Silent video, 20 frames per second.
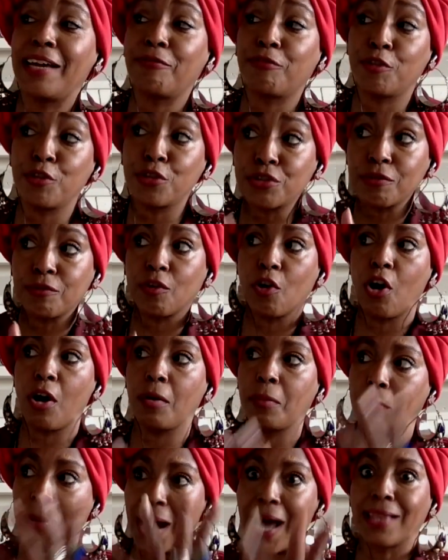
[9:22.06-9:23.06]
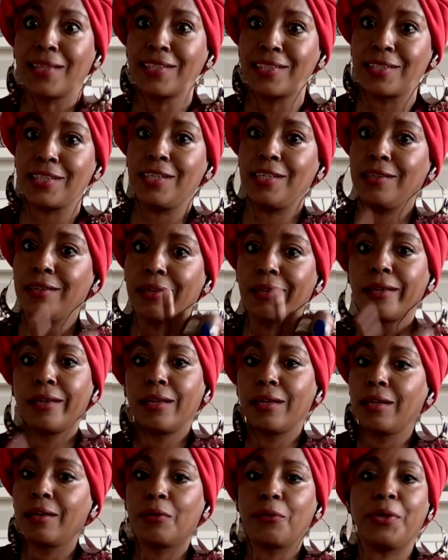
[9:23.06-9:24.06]
First of all, policy,
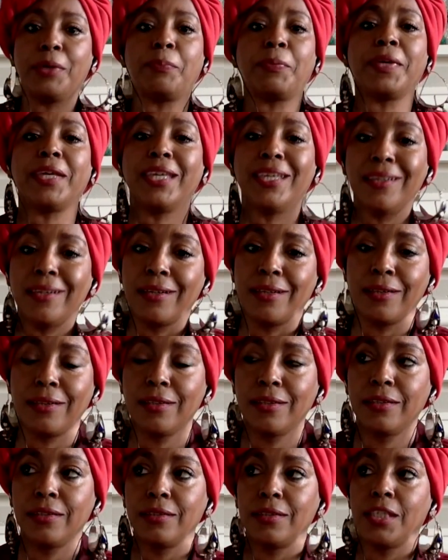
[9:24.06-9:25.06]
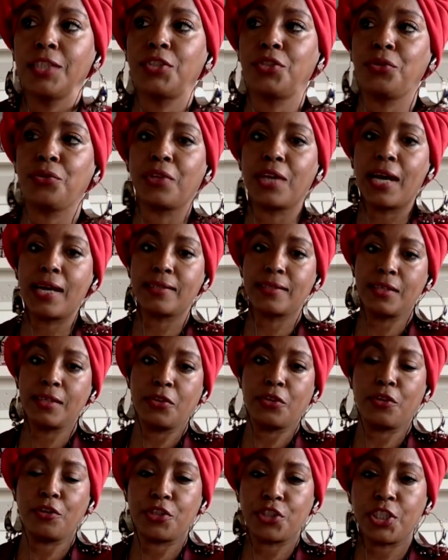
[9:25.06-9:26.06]
repeal the
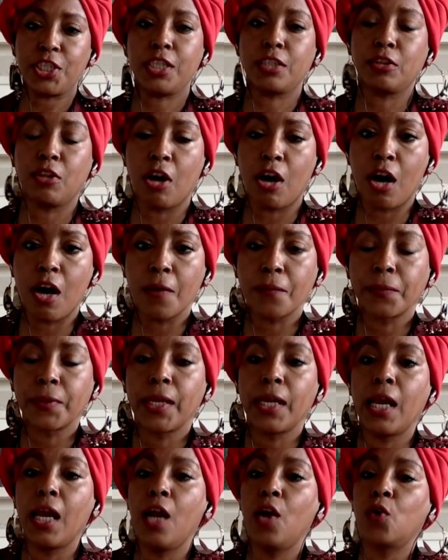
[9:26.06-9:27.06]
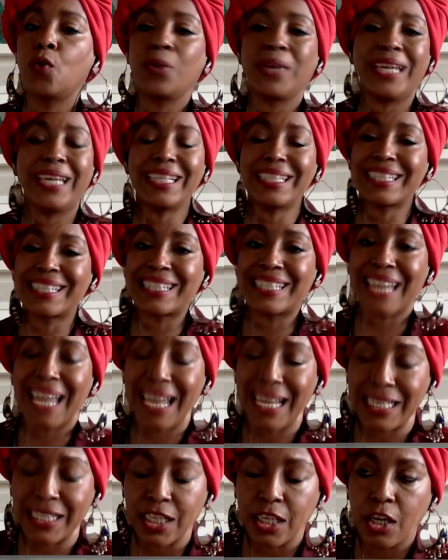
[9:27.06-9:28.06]
2013 law,
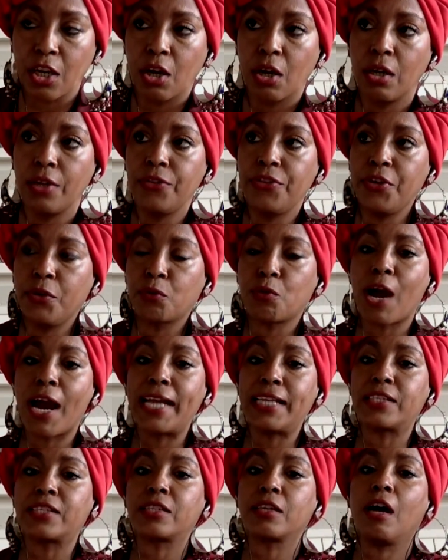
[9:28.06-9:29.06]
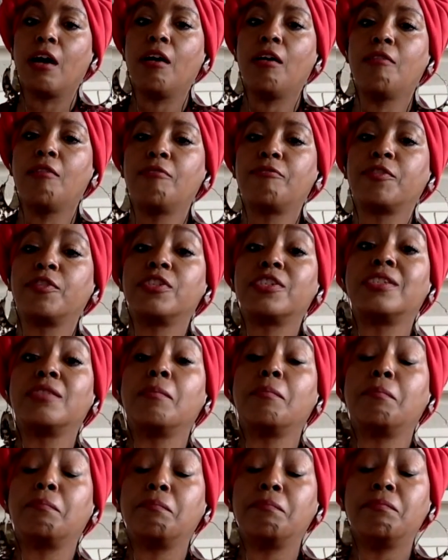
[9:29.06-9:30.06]
reinstate the rights of
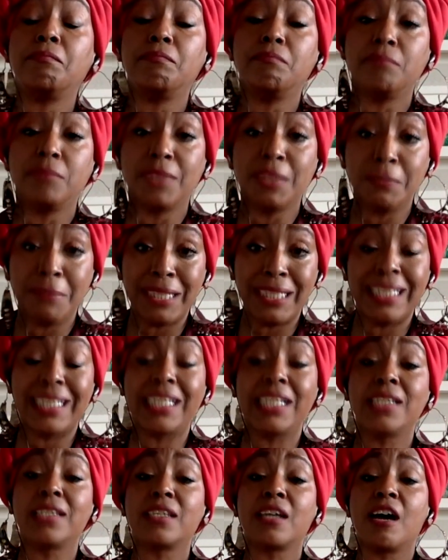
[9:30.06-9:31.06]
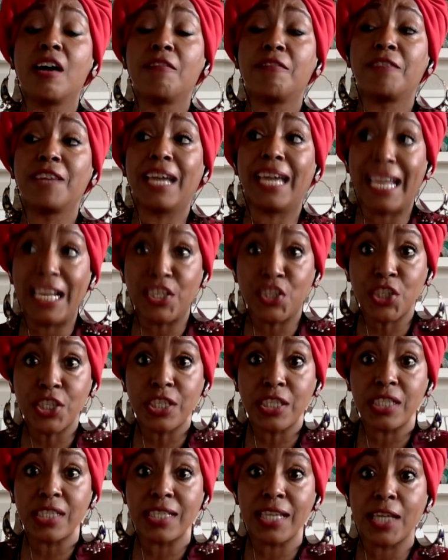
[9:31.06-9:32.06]
Dominicans of Haitian
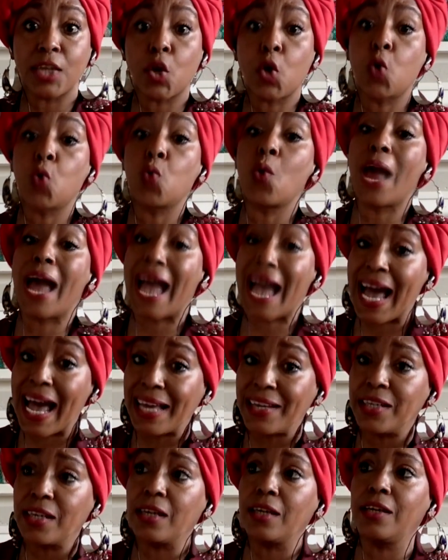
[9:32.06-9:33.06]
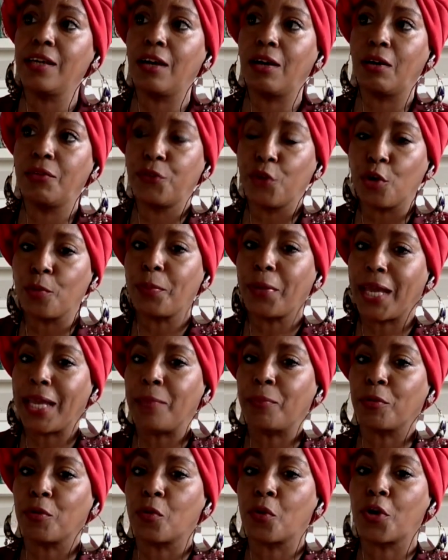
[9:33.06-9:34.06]
descent who had their
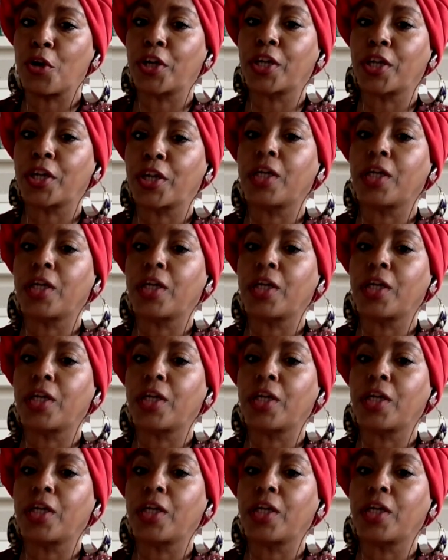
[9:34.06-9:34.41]
paperwork,